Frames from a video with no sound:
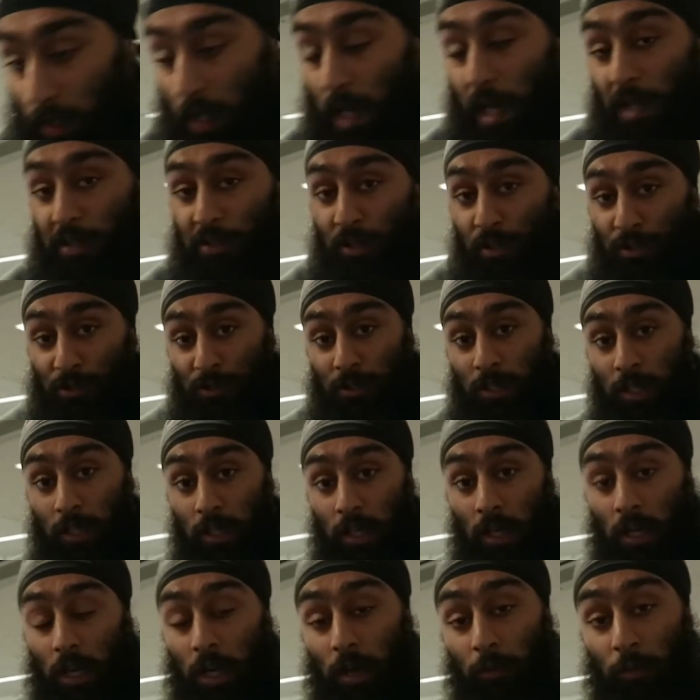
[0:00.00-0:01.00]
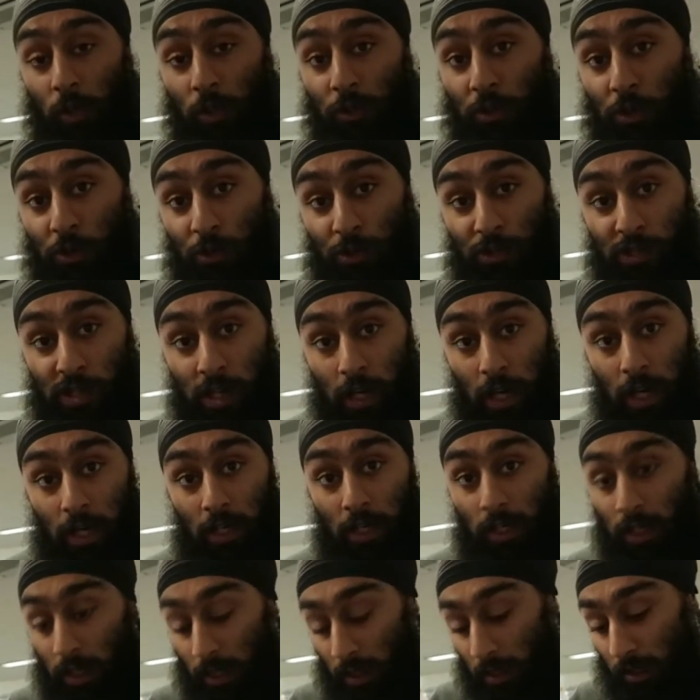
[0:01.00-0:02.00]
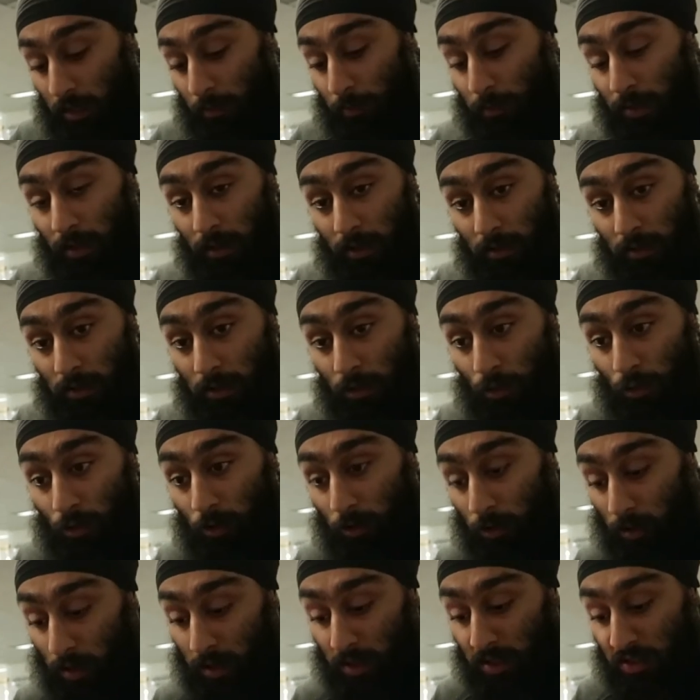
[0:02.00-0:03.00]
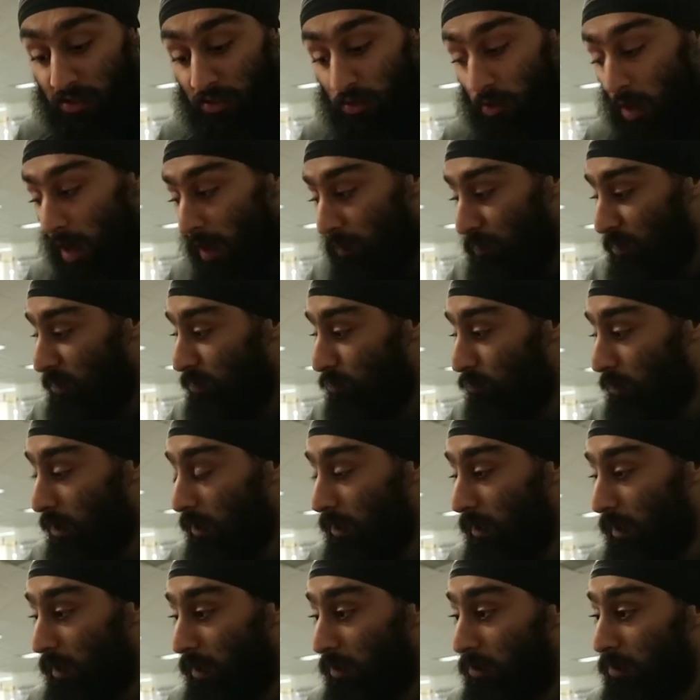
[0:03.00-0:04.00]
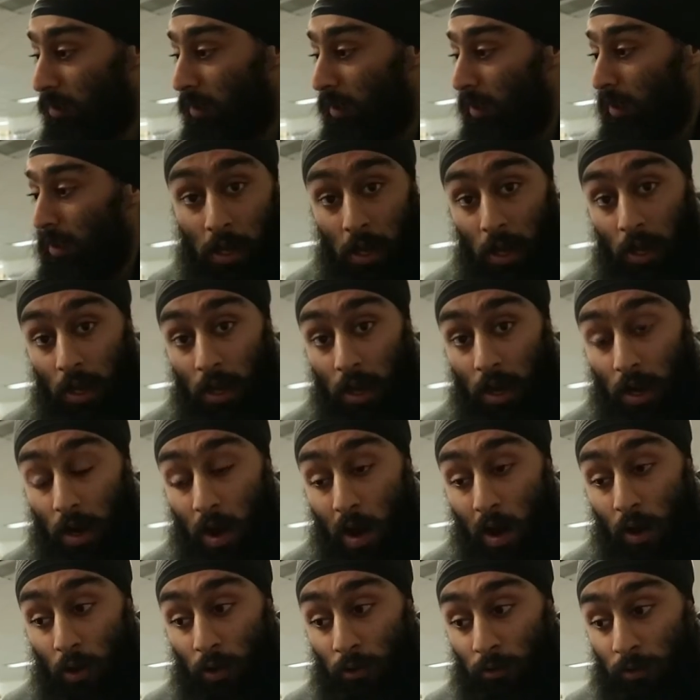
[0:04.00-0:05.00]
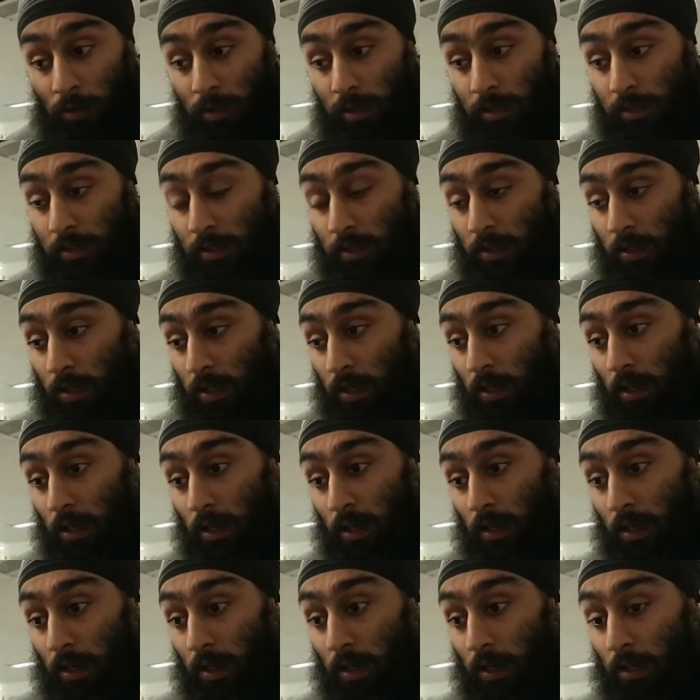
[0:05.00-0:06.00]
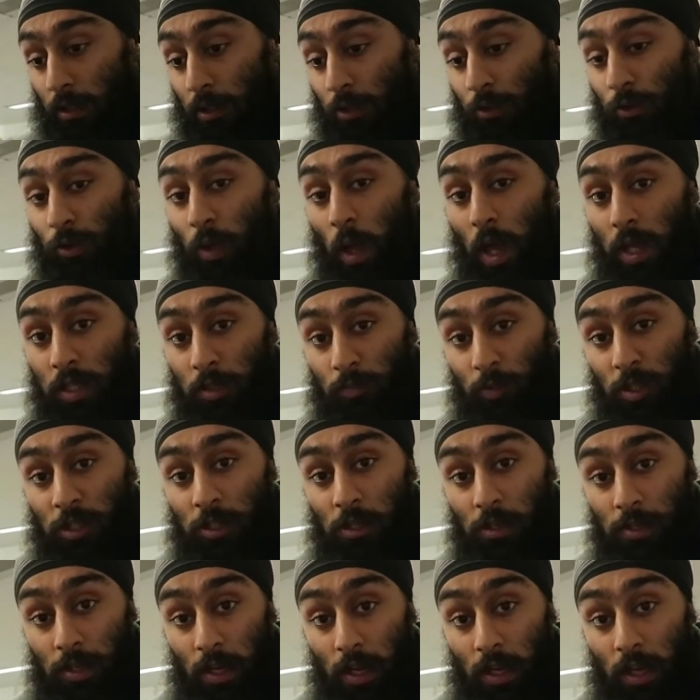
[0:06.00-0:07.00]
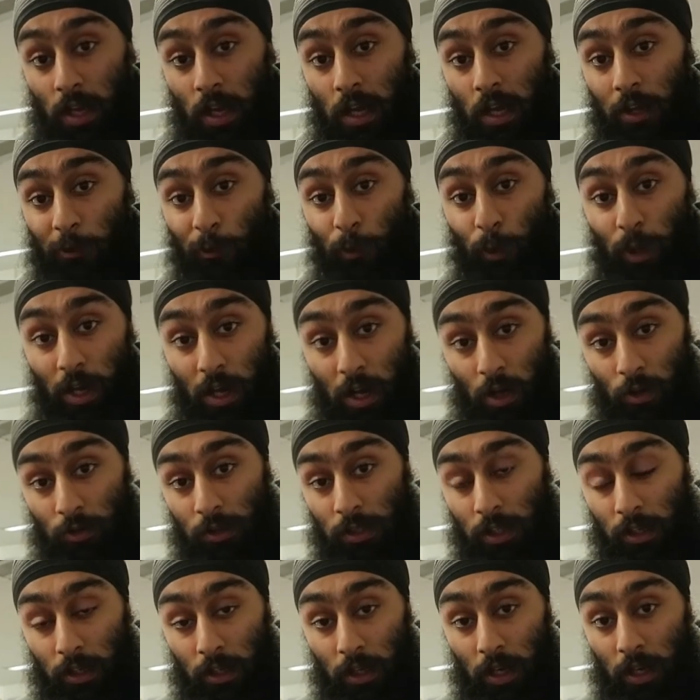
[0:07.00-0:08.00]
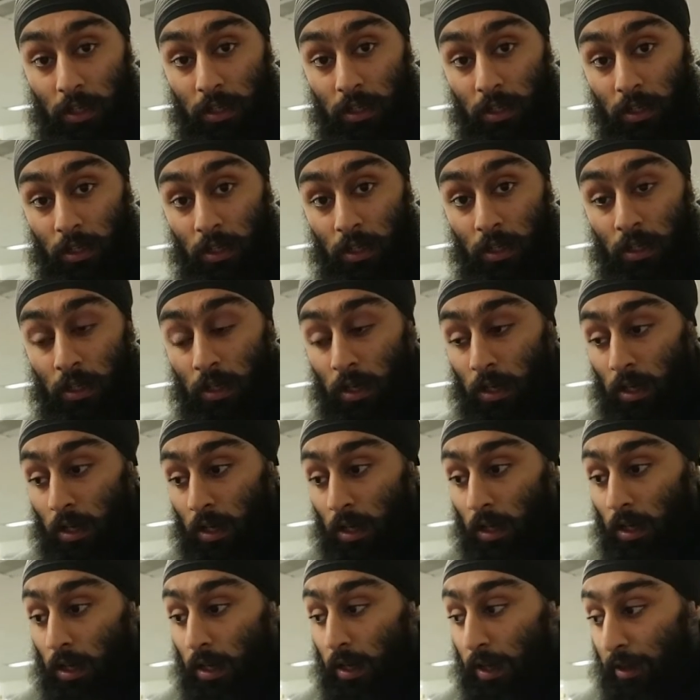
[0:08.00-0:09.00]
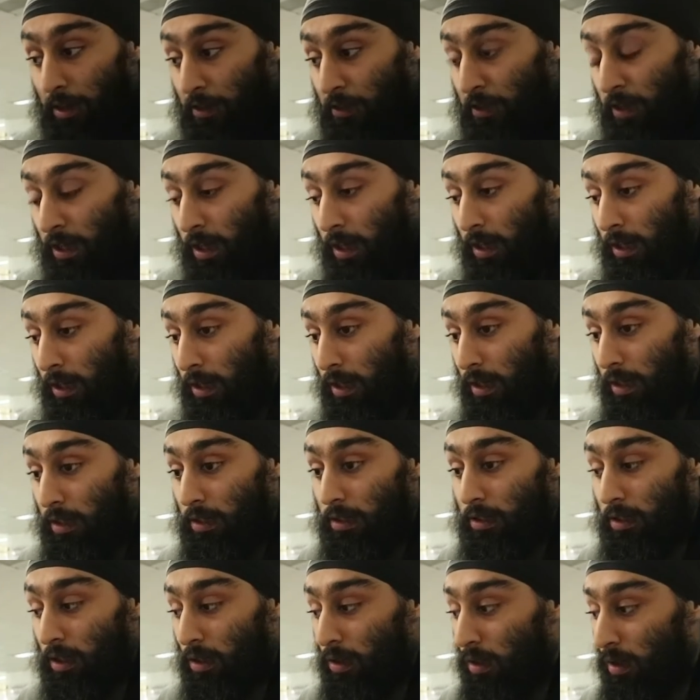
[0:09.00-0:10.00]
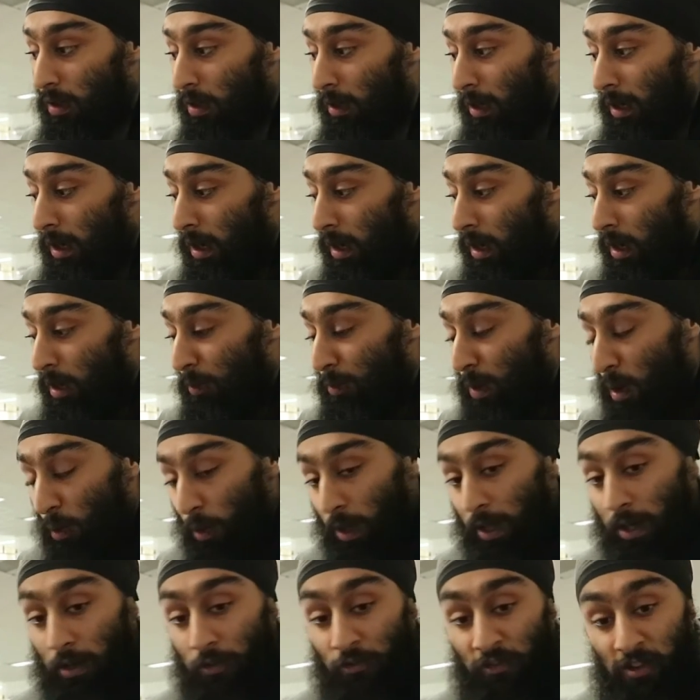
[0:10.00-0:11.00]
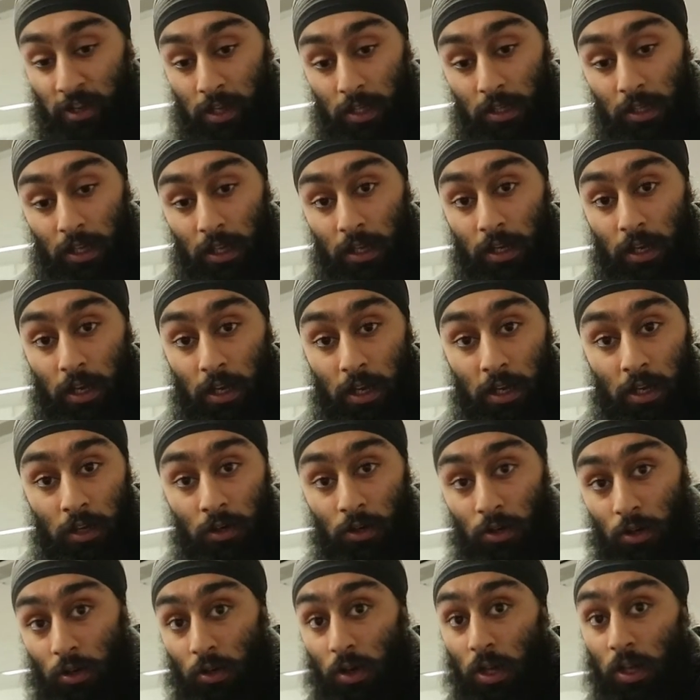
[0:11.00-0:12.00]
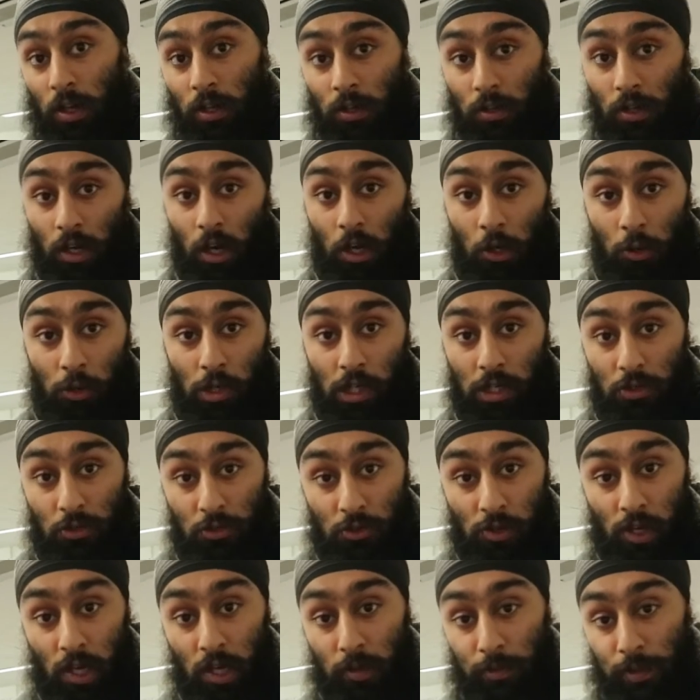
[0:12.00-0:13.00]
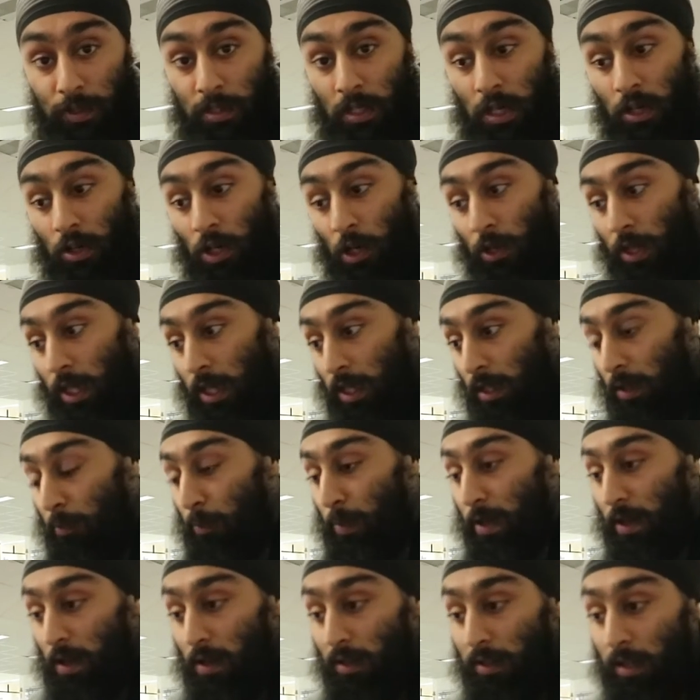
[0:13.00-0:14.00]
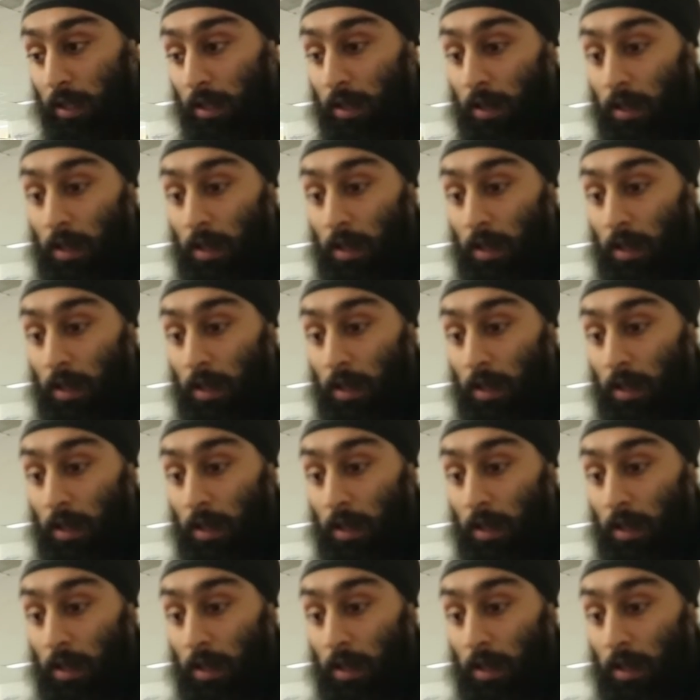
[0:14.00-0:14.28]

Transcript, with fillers: As you see, I'm not using any uh, belt or any straps right now. I always uh, do as much as I can without any anything so but when I feel like I okay now I need straps now I need belt